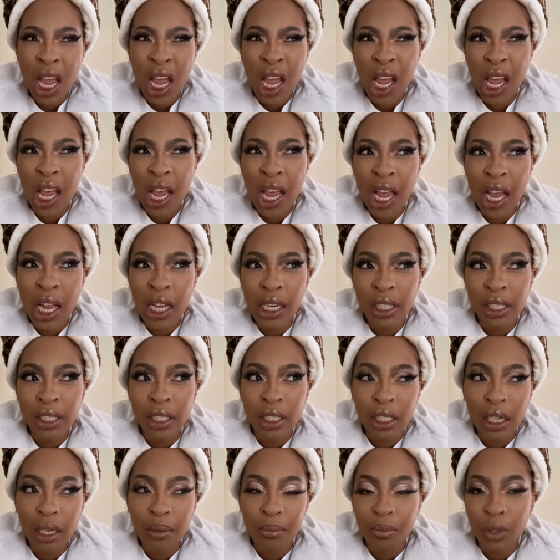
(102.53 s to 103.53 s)

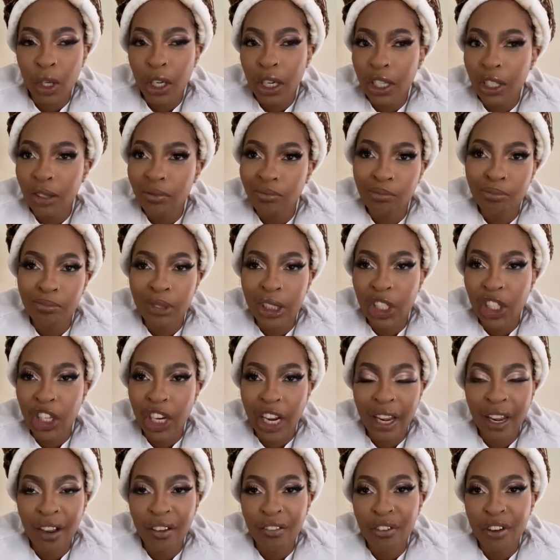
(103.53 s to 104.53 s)
And I'm going to be
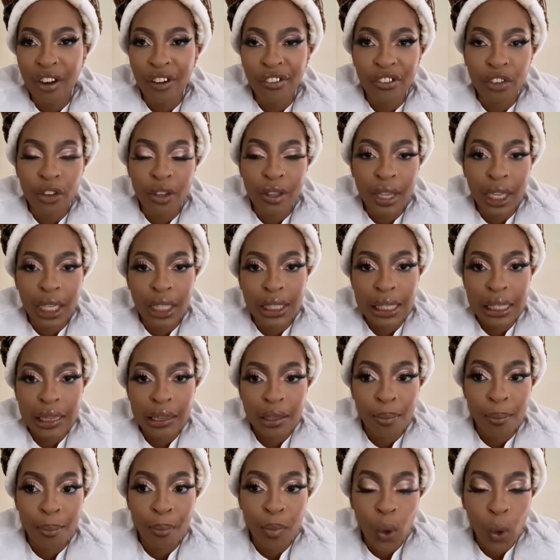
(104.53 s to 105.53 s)
checking for a few things at
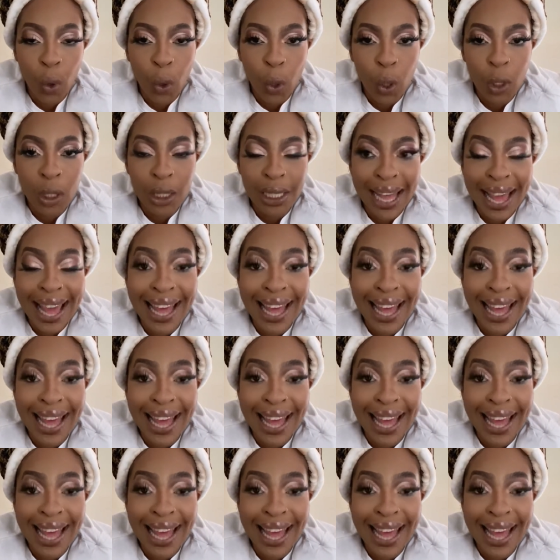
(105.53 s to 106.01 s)
the mall.